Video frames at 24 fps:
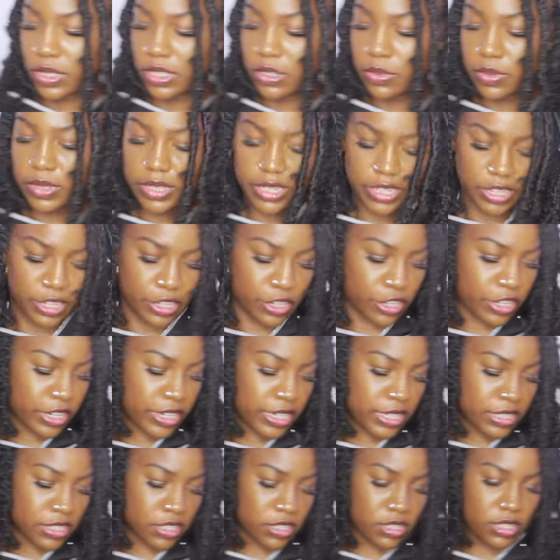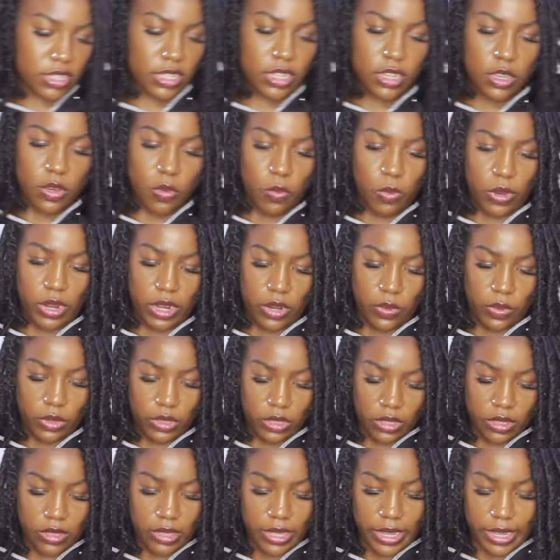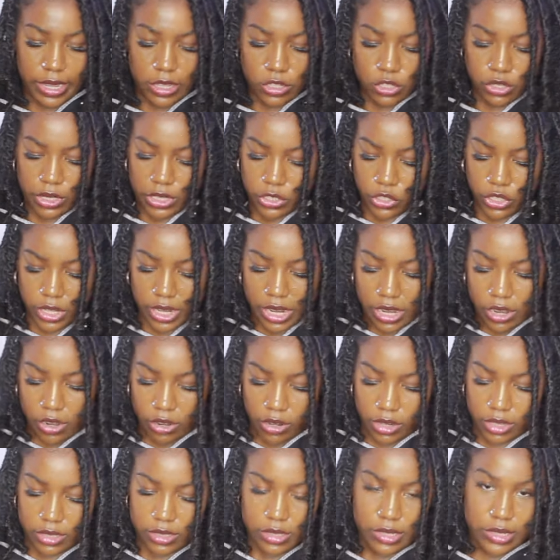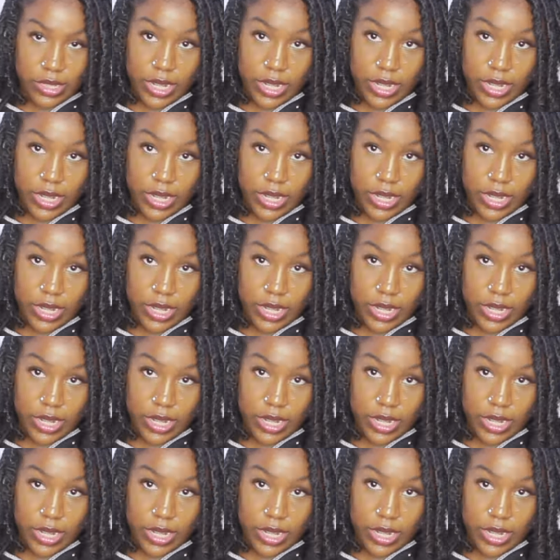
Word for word: really curious to see what it would look like. So I tried it on the